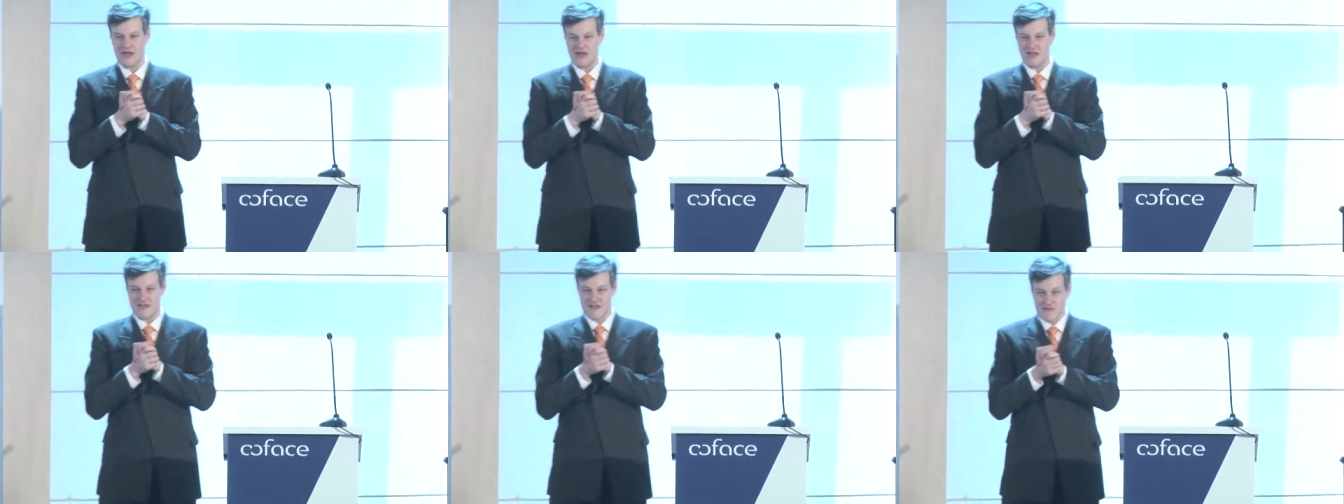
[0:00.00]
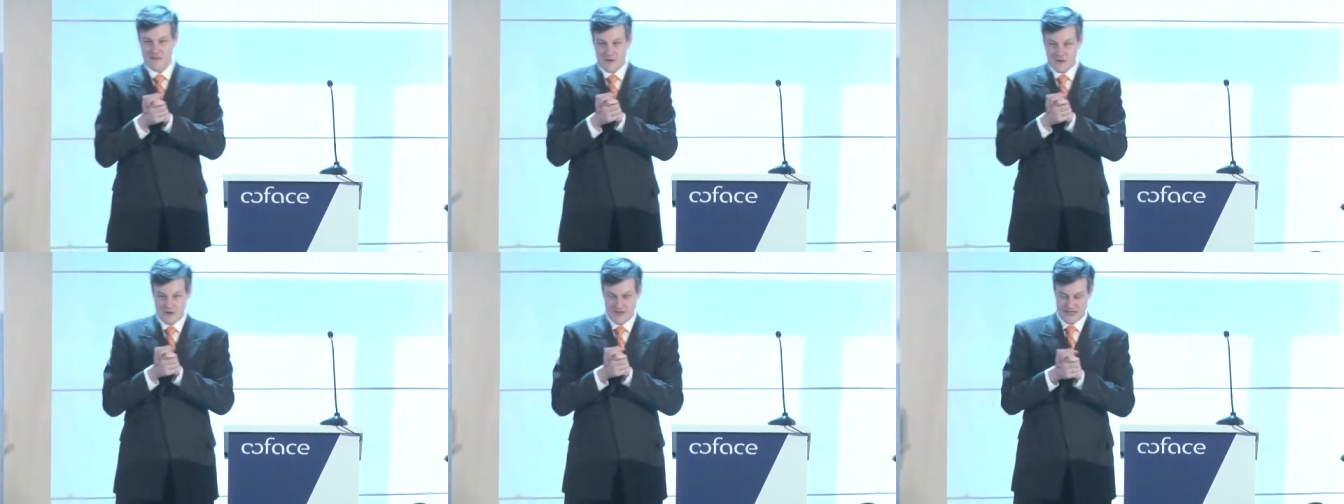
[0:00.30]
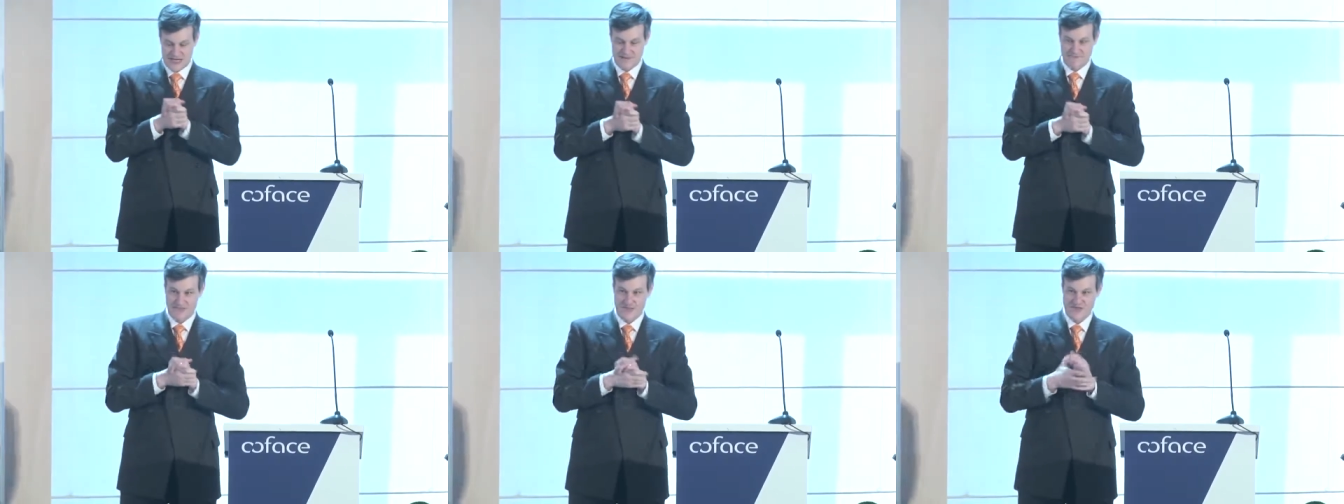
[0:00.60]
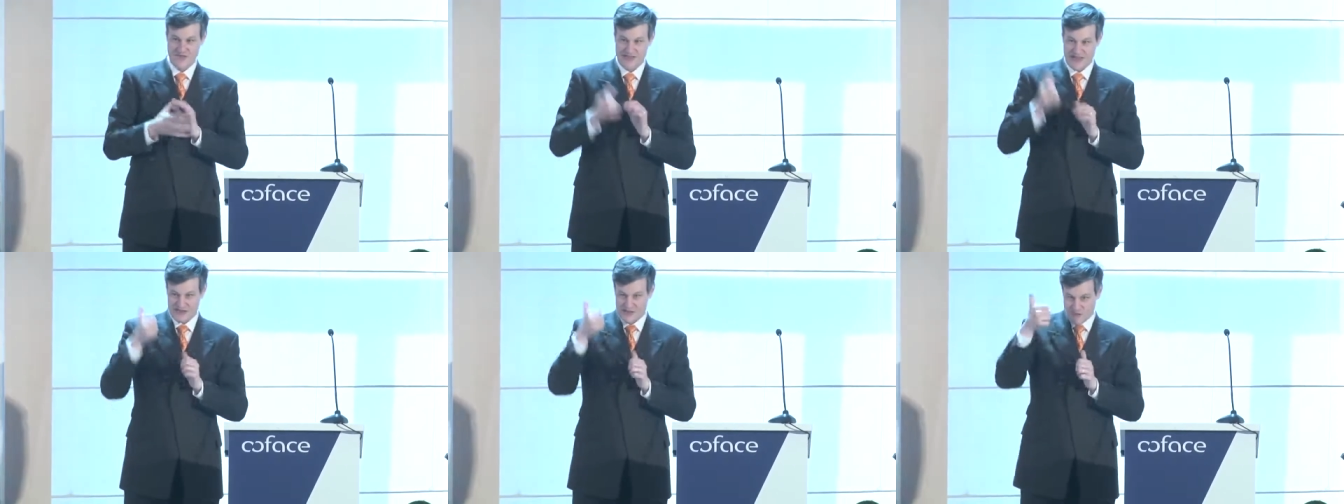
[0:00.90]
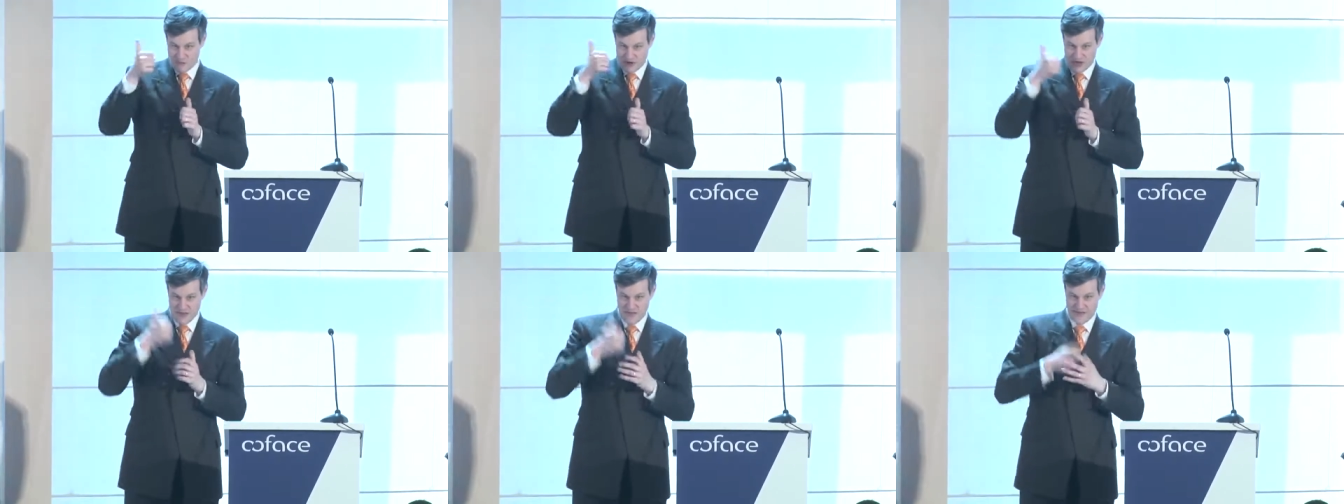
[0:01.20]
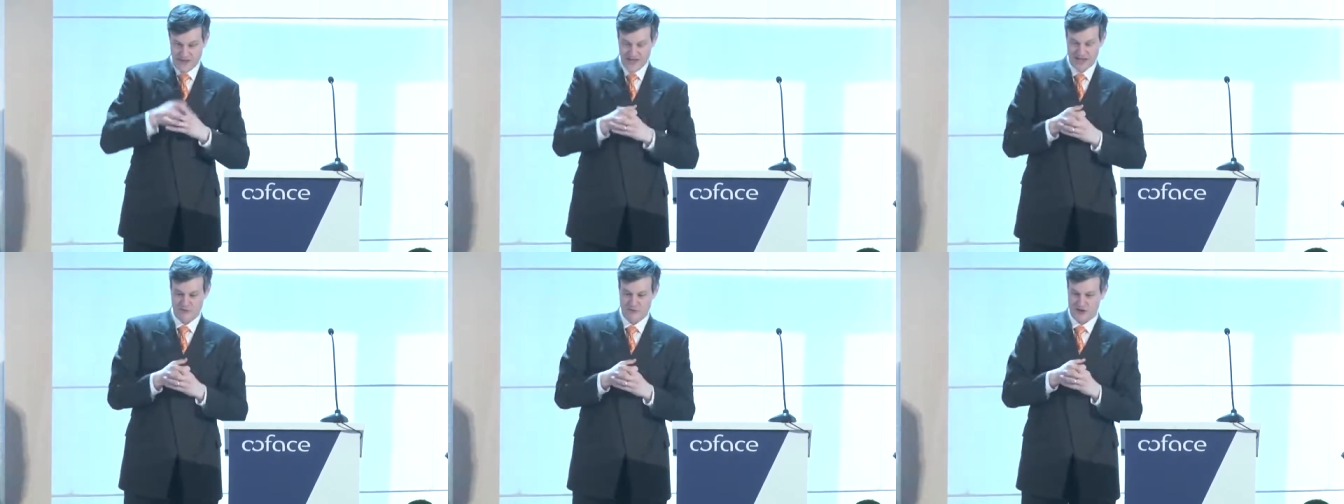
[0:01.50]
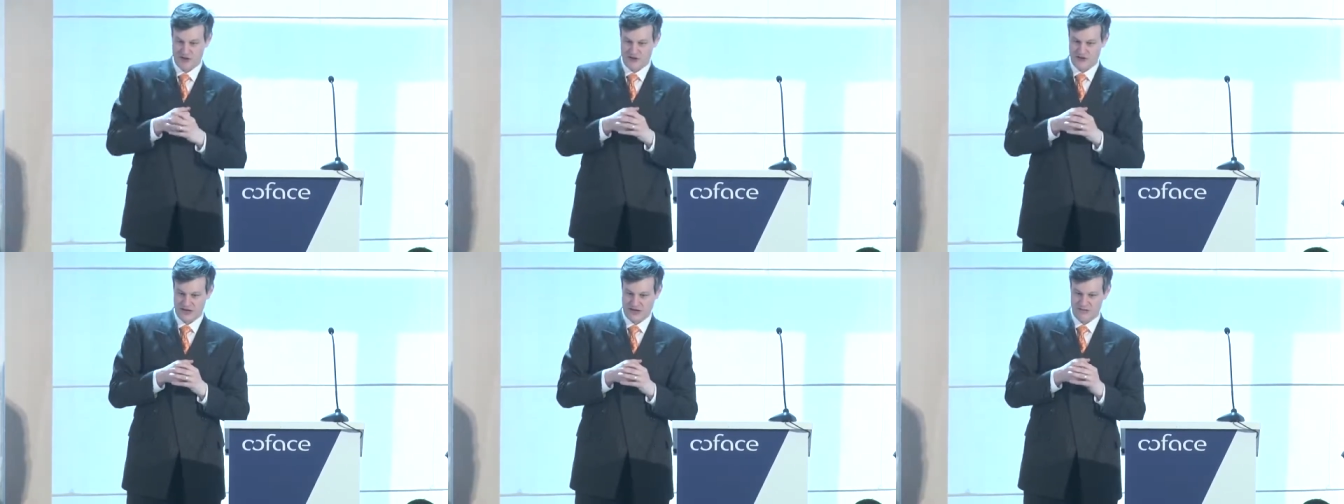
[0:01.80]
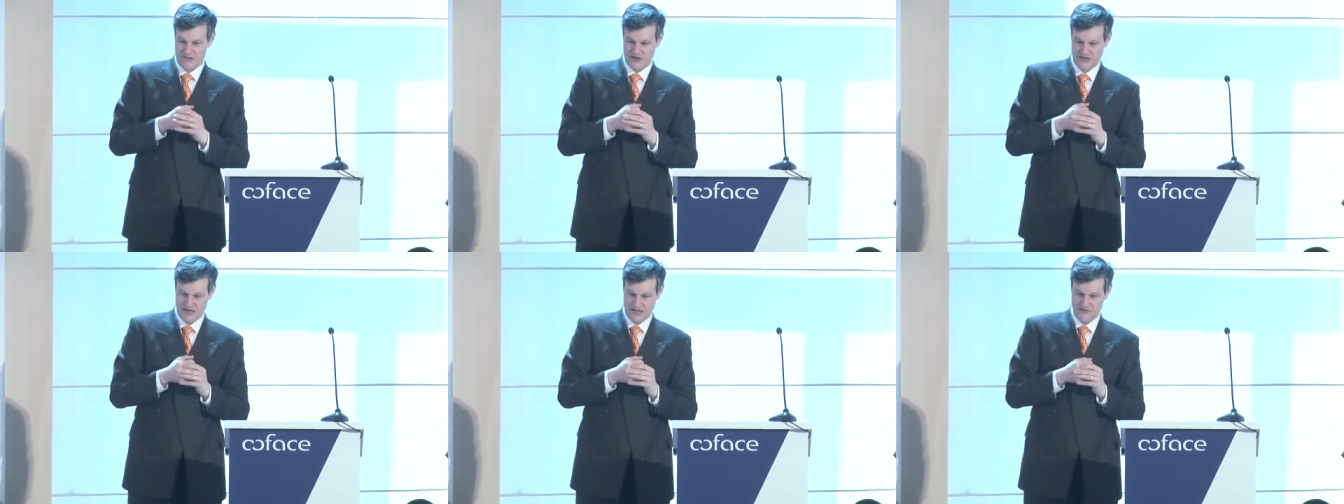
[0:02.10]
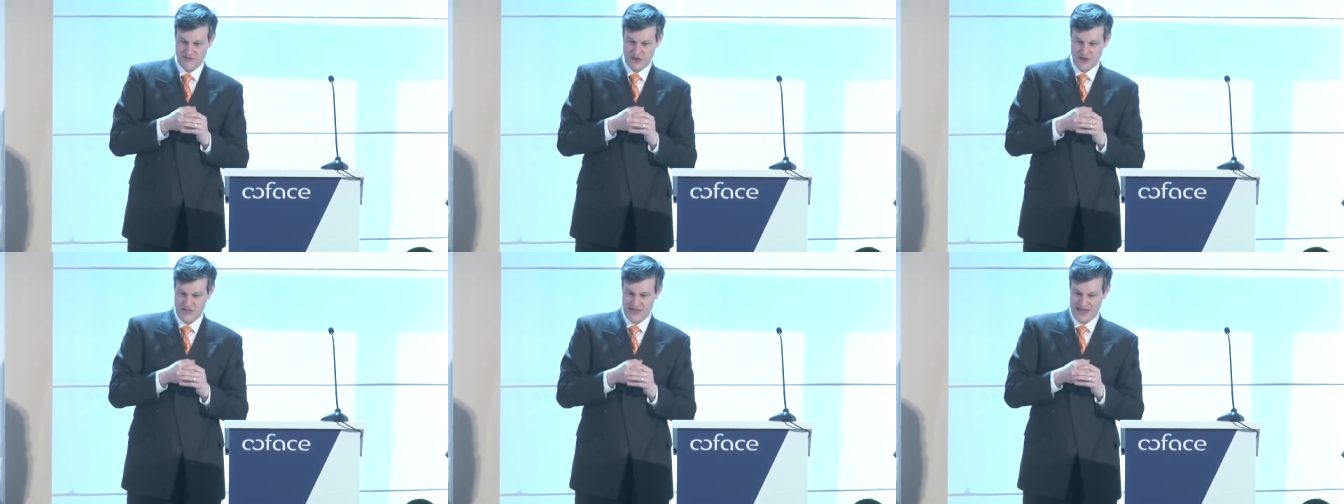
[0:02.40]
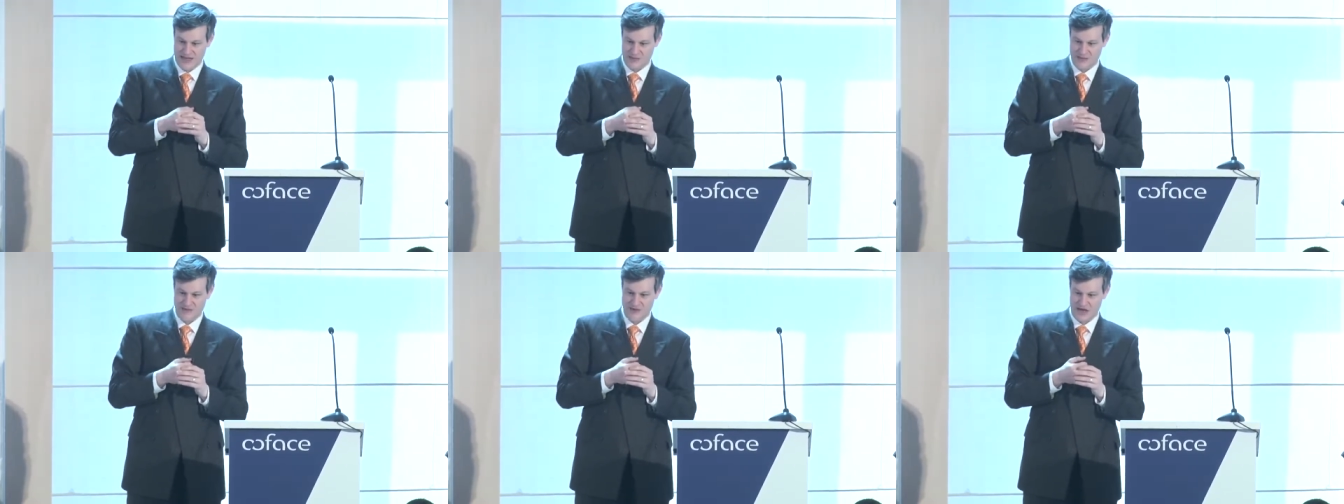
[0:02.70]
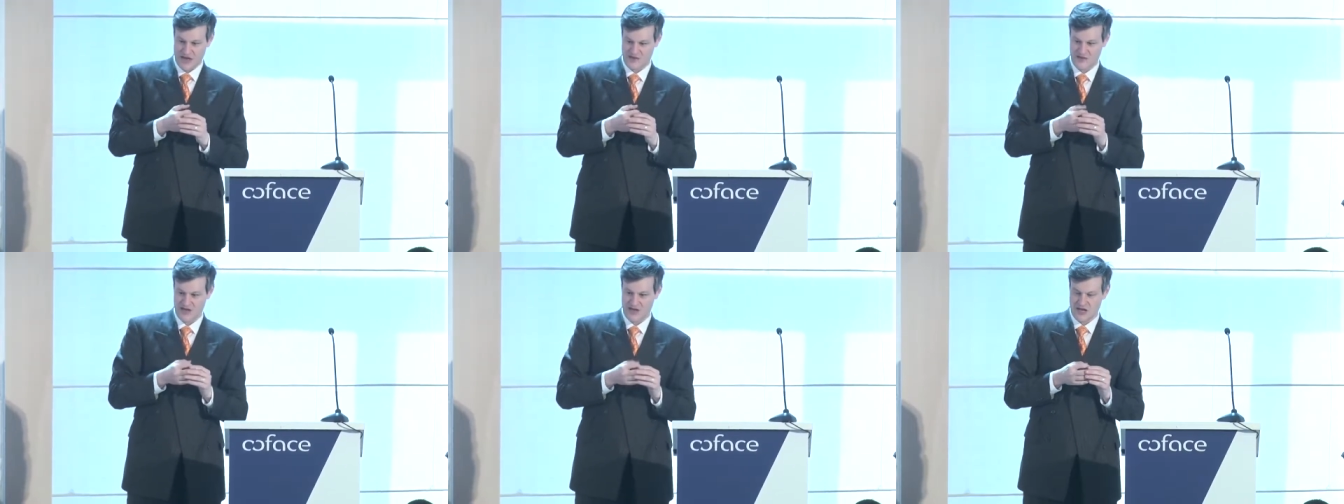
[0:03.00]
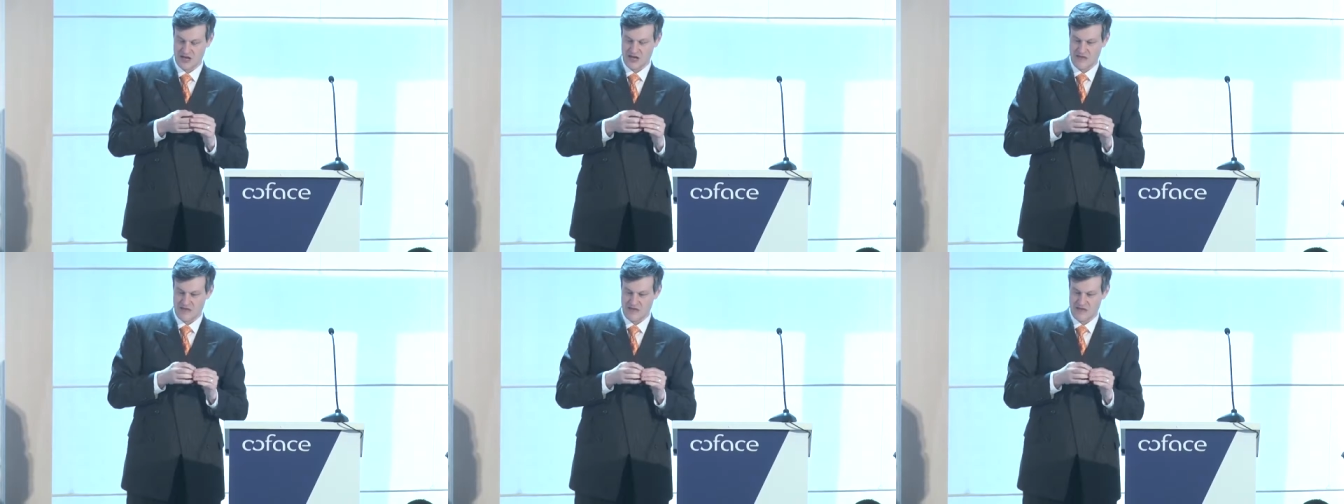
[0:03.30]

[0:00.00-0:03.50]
Similarly, so that's the one thing I want, I want to leave you on that thought.